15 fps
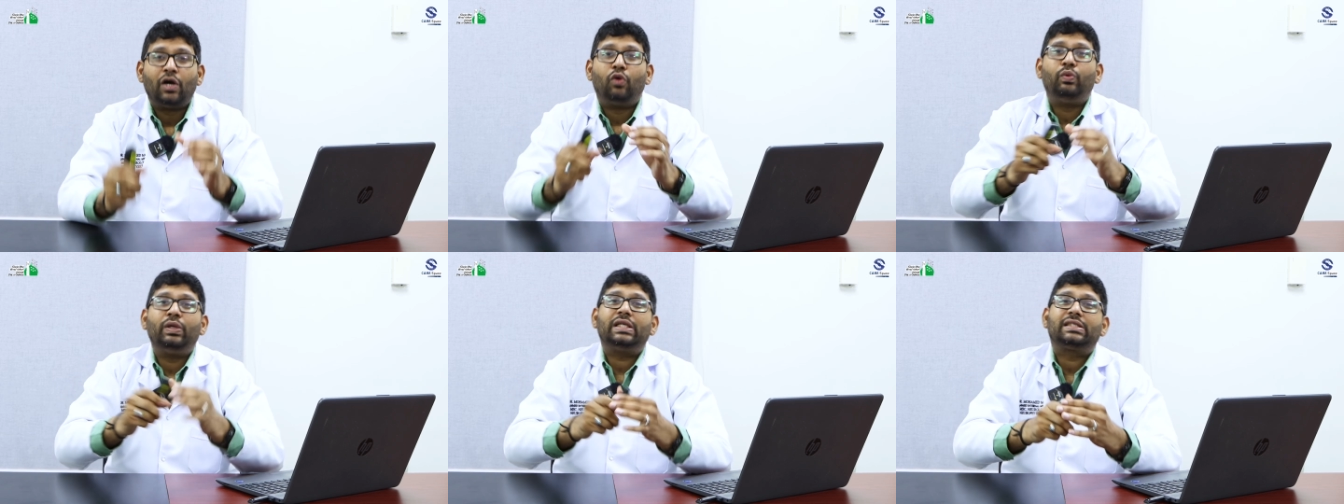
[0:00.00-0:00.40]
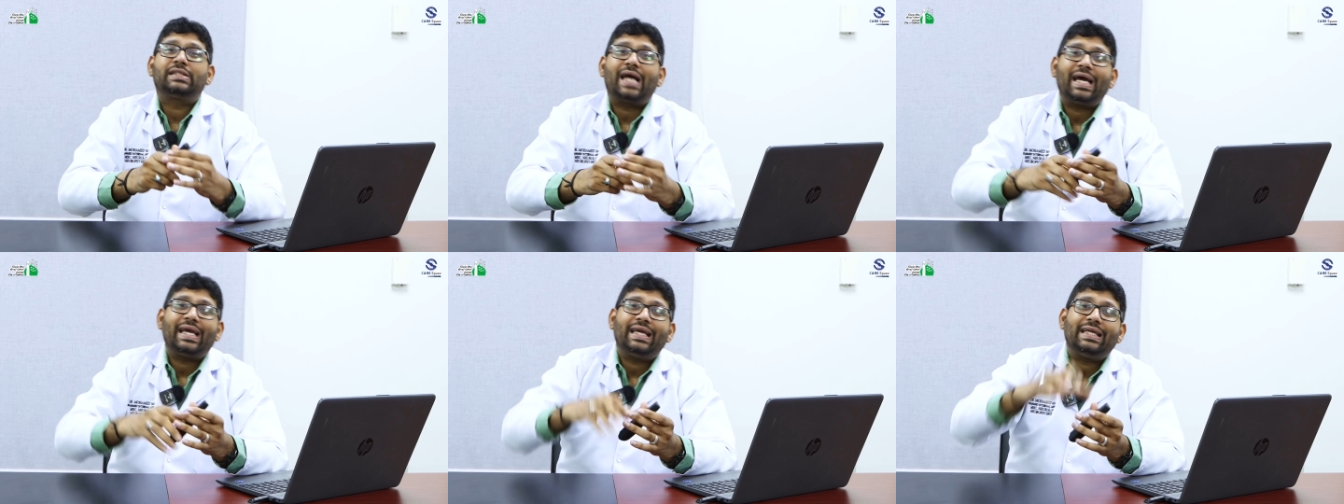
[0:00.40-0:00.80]
We
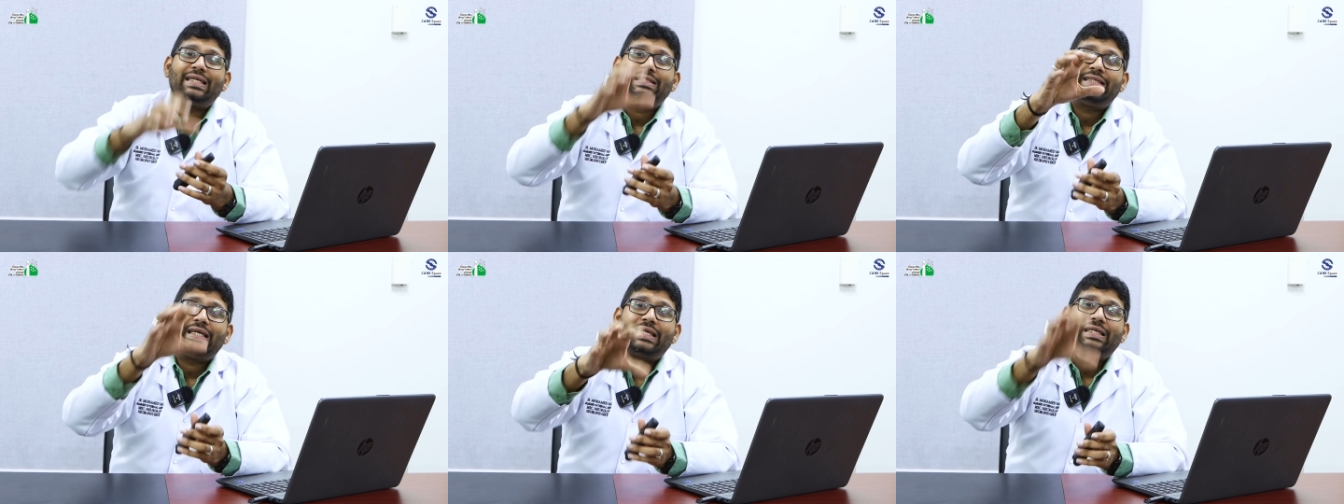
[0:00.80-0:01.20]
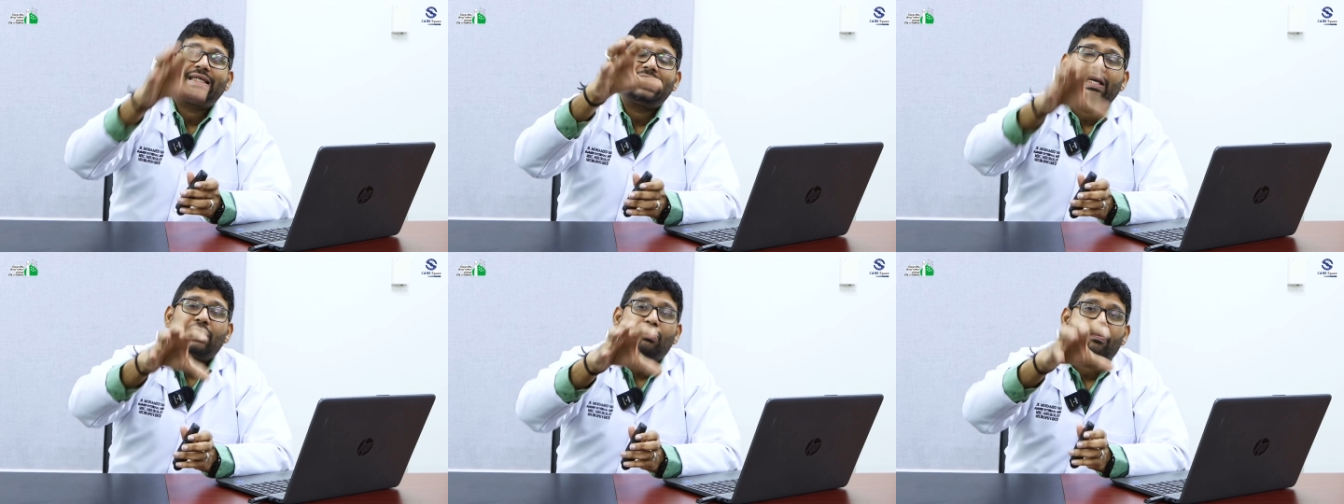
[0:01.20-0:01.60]
try and take
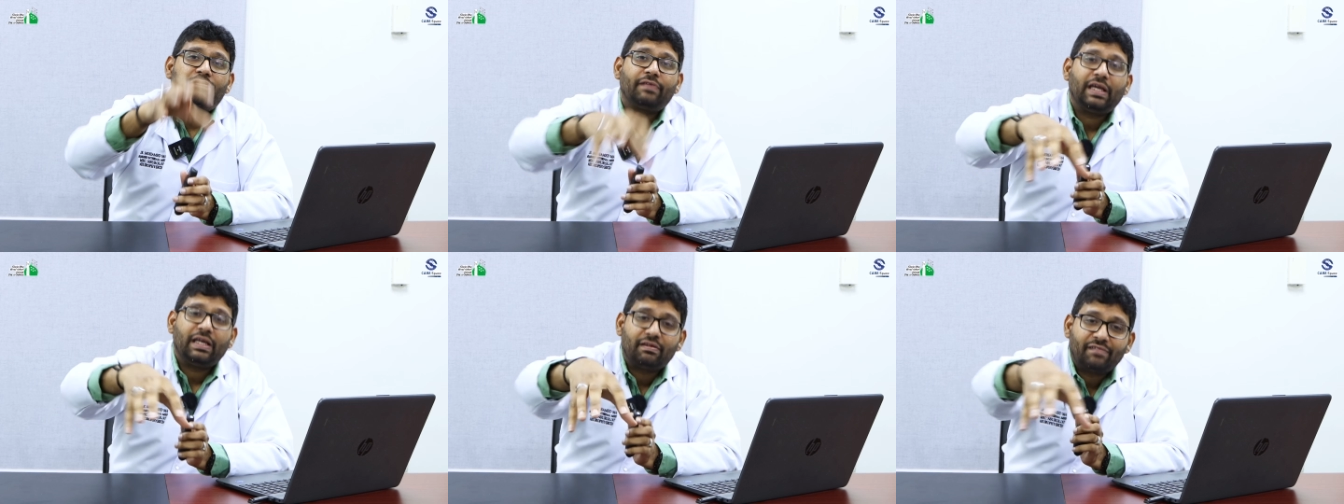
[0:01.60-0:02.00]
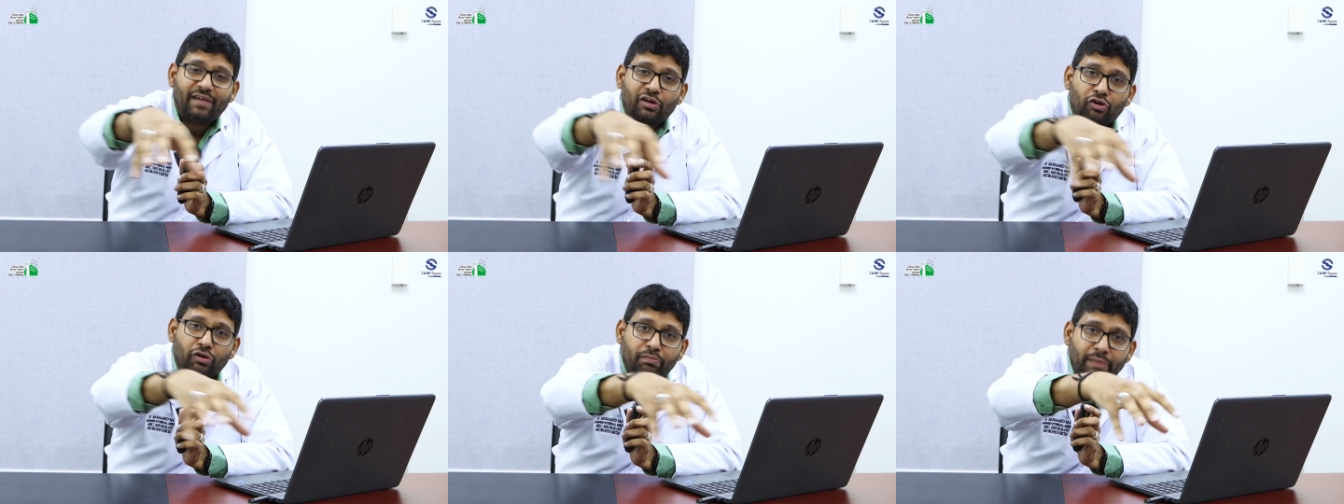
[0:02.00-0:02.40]
care of
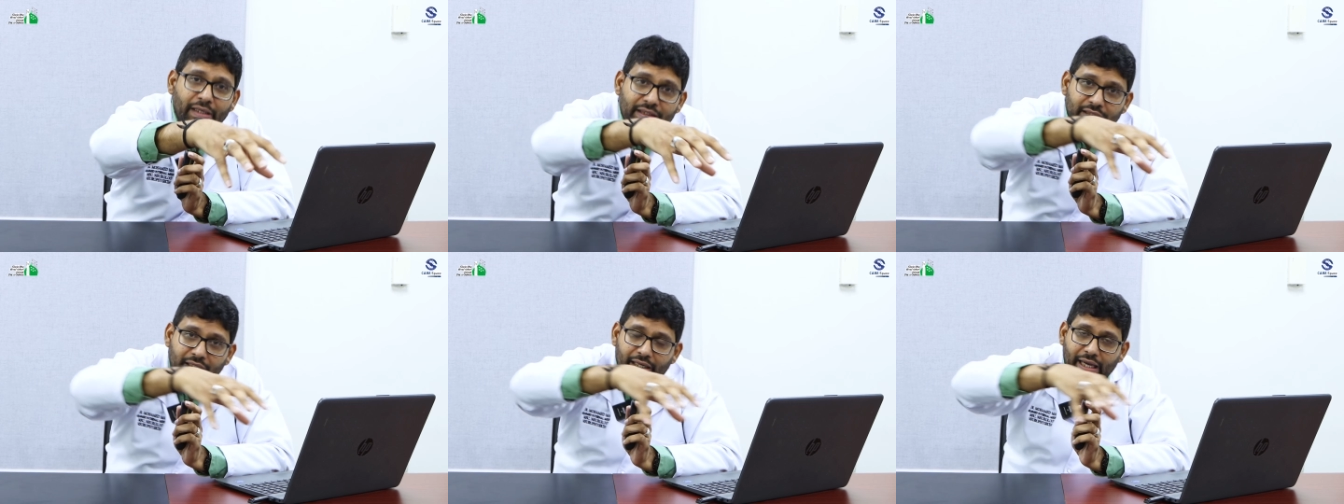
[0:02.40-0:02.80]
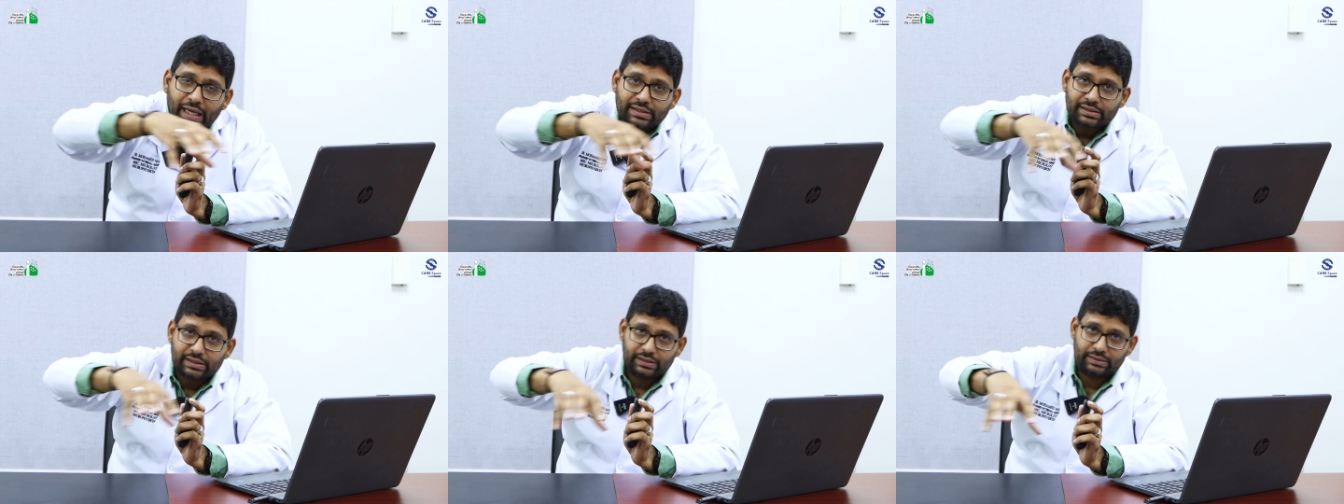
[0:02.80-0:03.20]
environmental
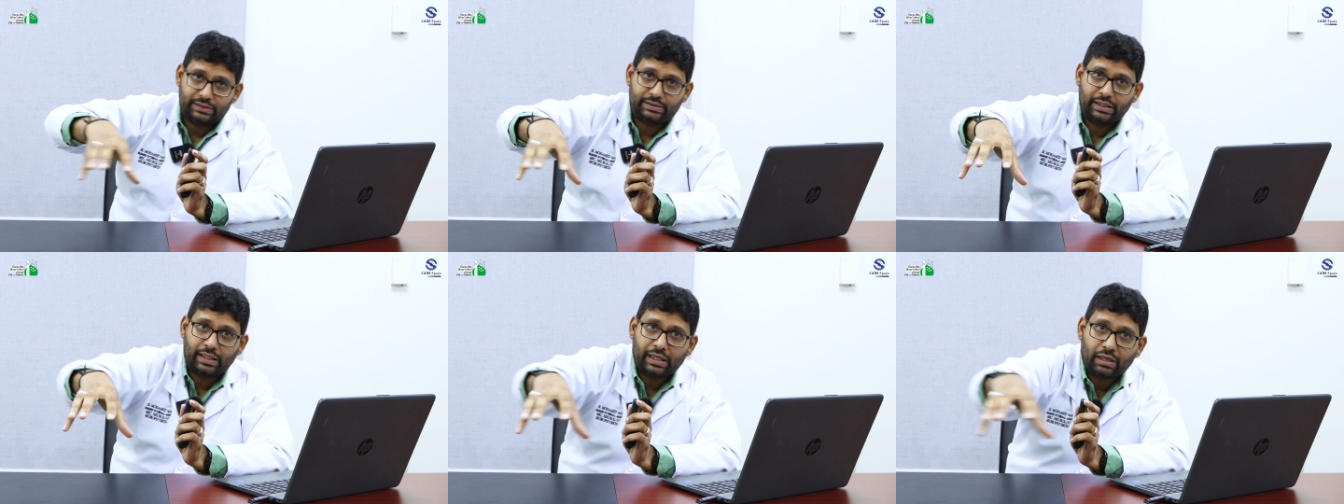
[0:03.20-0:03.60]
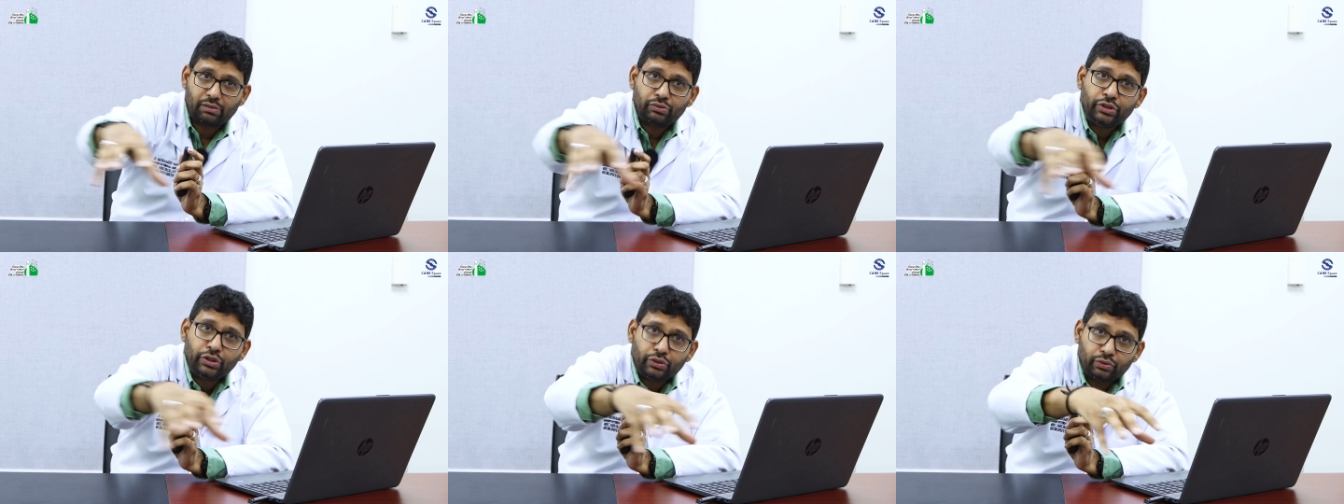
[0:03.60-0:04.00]
hazards
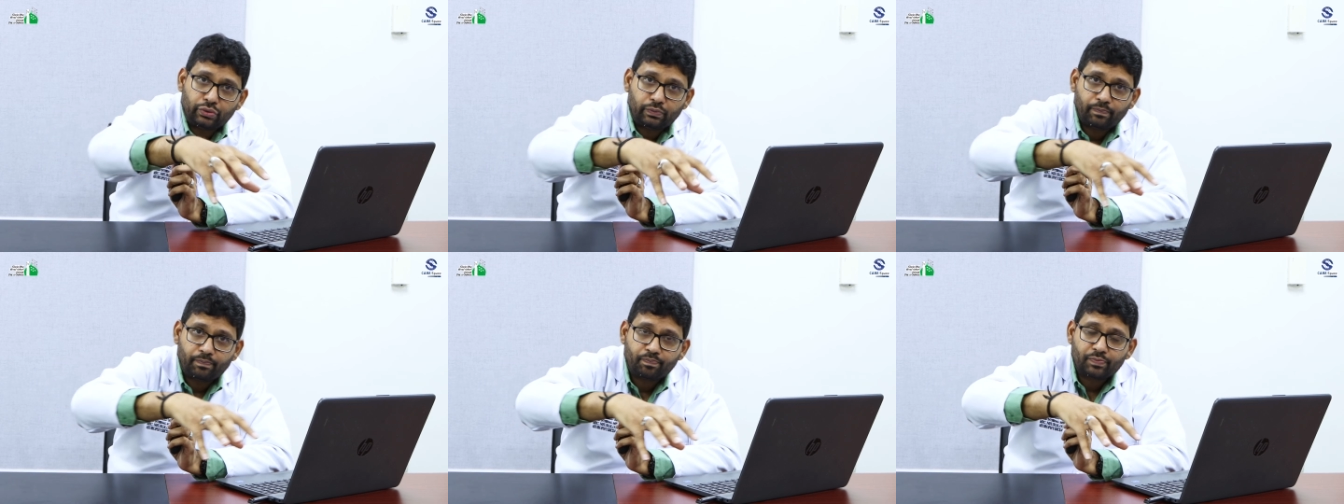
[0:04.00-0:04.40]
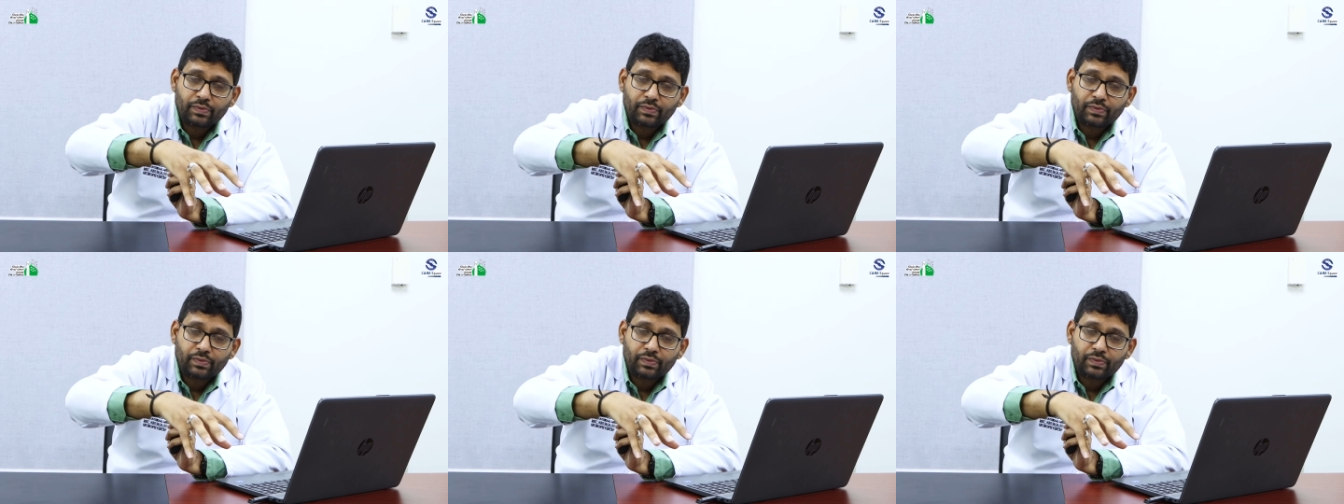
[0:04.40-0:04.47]
around you.